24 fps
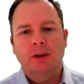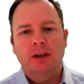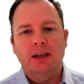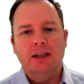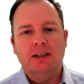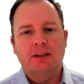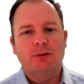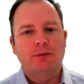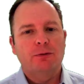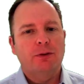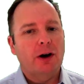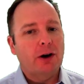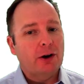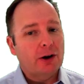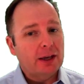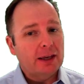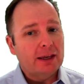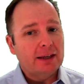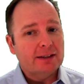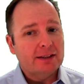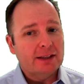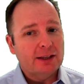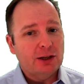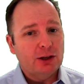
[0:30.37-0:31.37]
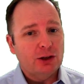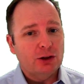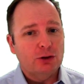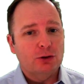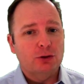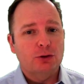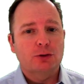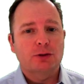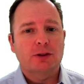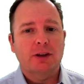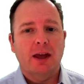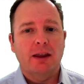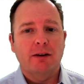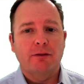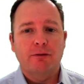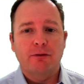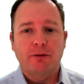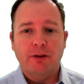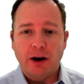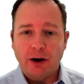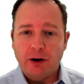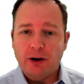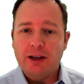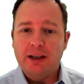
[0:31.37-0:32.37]
It's very easy to use and
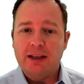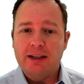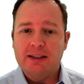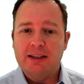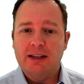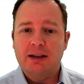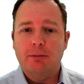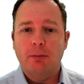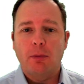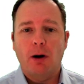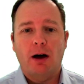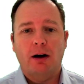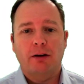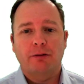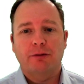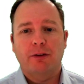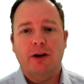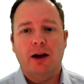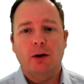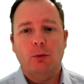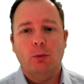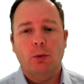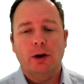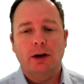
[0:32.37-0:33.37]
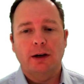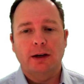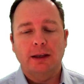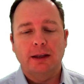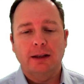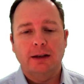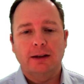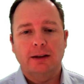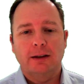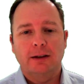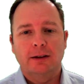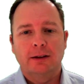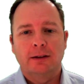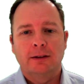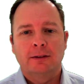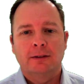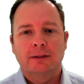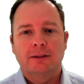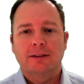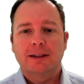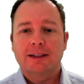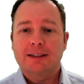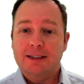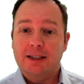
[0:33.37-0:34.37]
very easy to modify when needed.
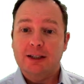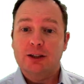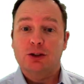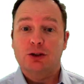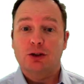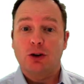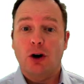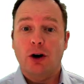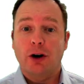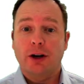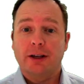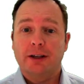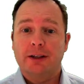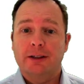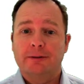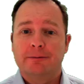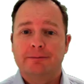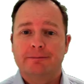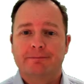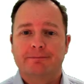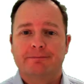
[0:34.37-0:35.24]
Let's get started.